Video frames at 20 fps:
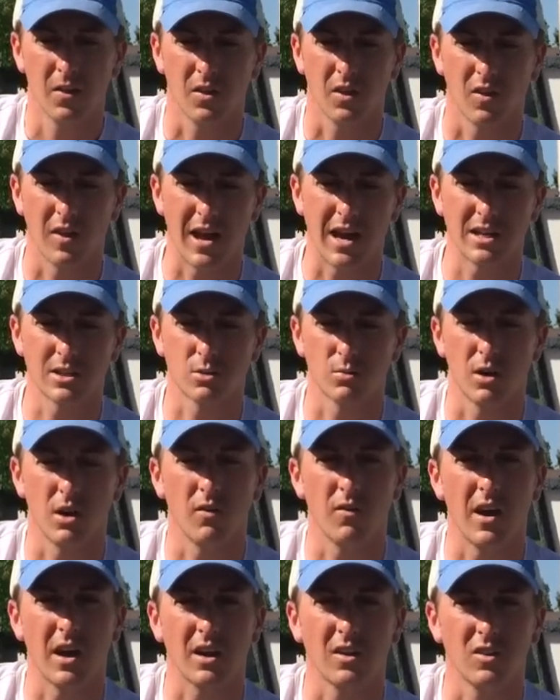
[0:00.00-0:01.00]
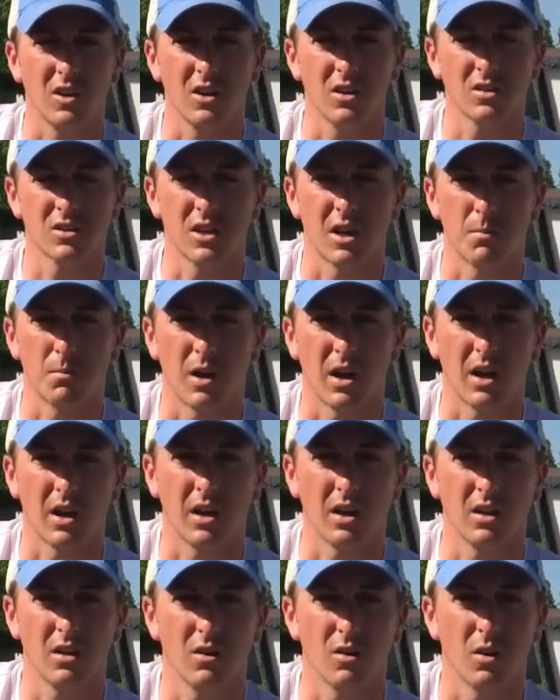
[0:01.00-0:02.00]
the last Rayovac of the year is on
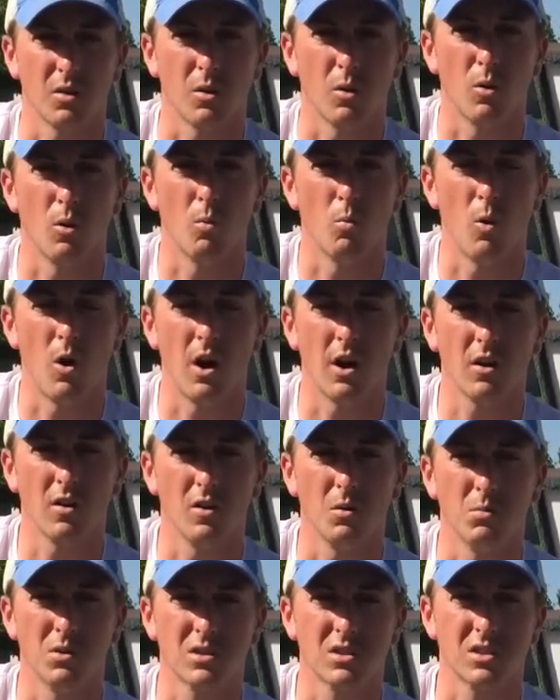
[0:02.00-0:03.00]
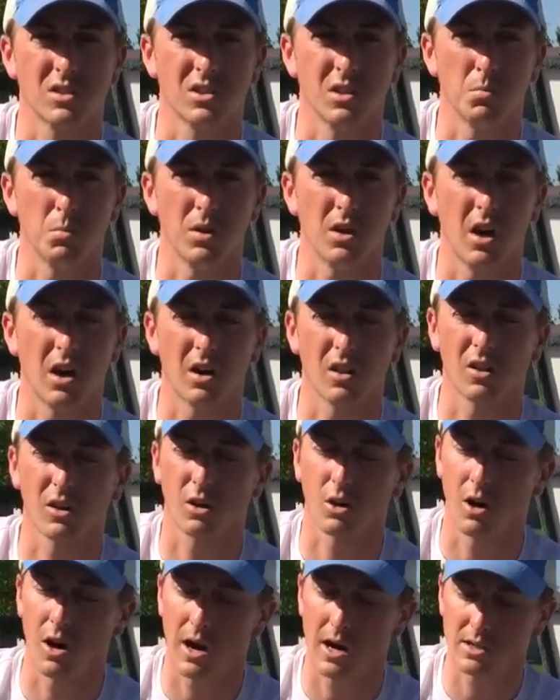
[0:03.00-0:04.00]
my, on the home water, the Mississippi out of La
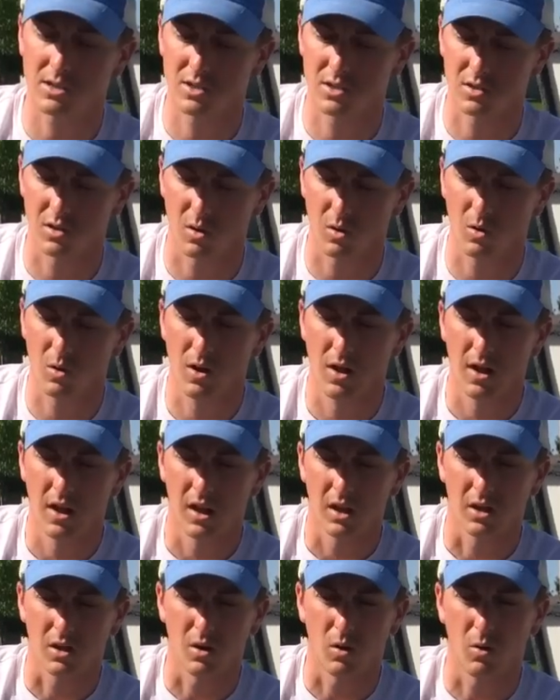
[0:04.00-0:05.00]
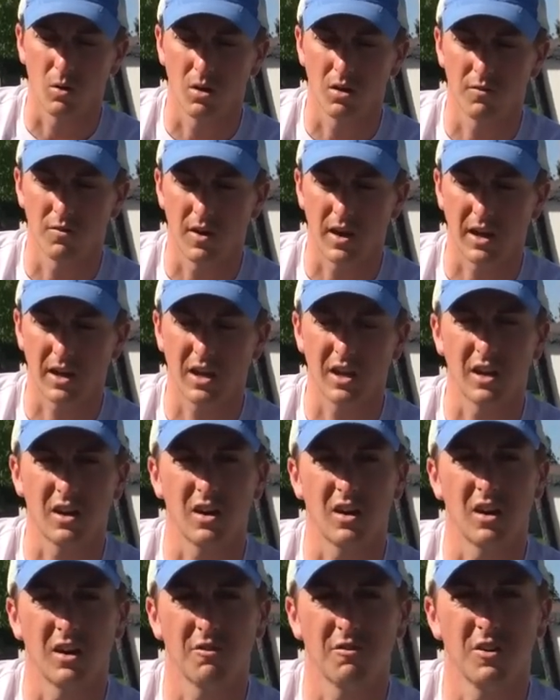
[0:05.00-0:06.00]
Crosse. So, if I
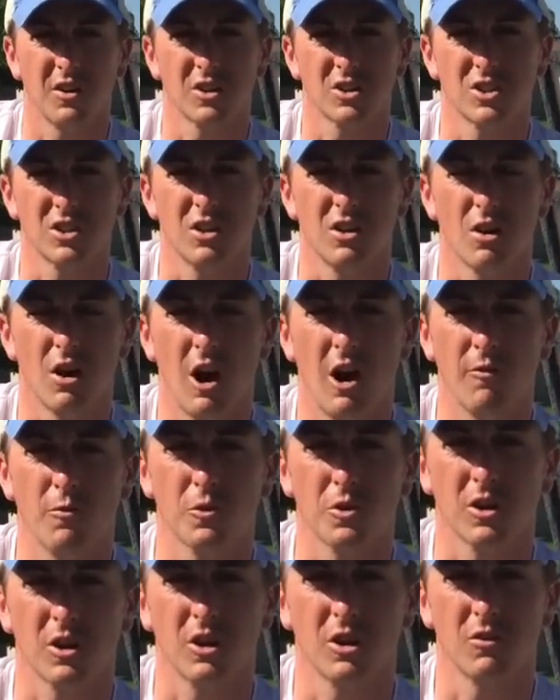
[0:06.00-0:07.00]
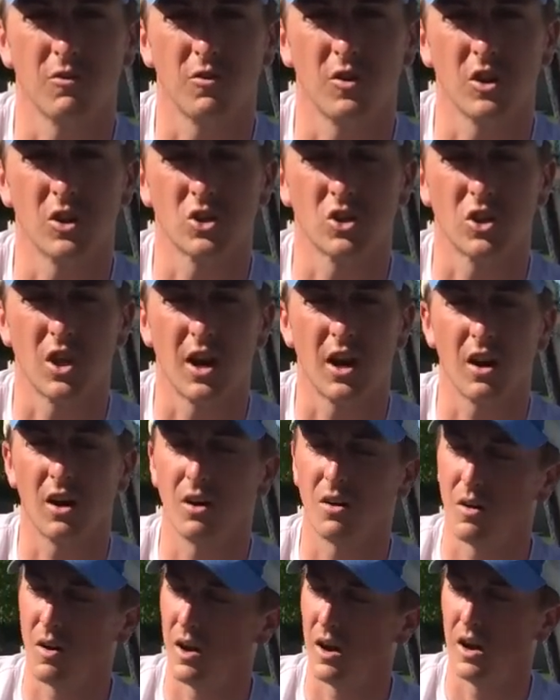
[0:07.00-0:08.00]
can finish the year off with a good finish
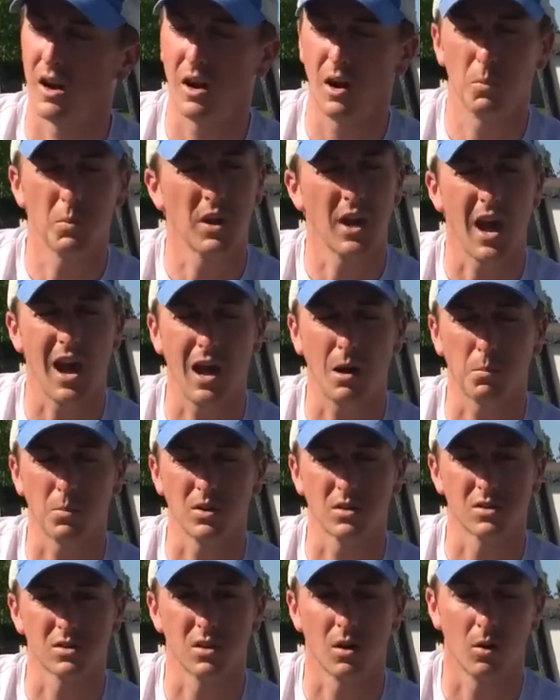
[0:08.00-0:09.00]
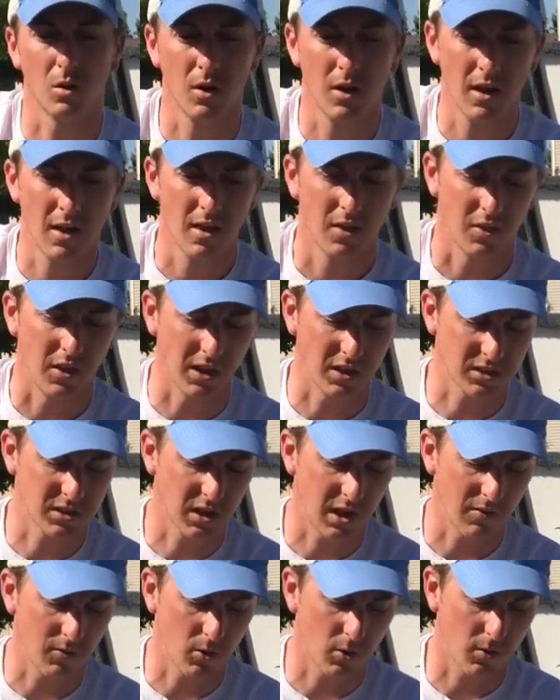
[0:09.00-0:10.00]
there, I'll be happy. So, thanks
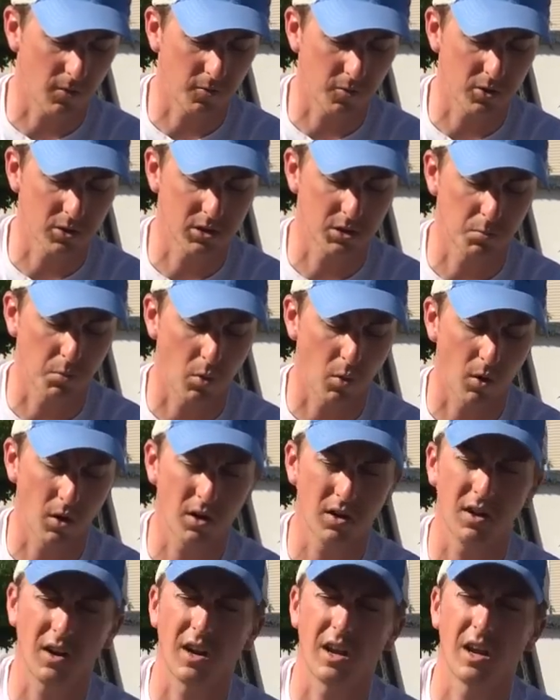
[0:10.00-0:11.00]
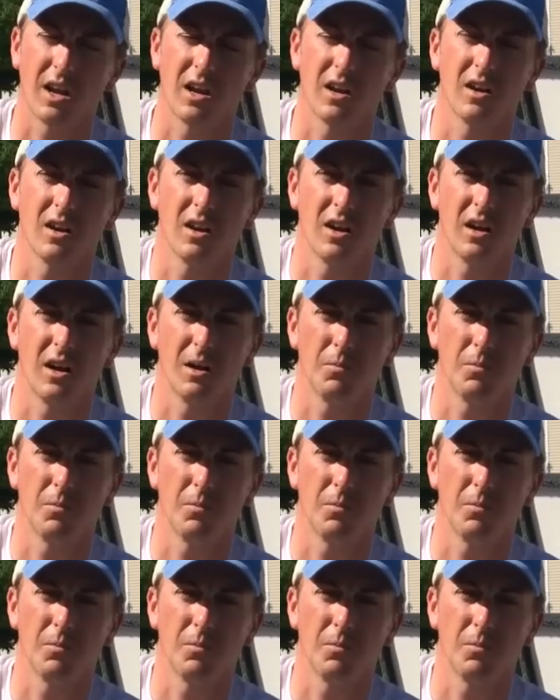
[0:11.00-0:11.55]
again, everyone, for the support. And,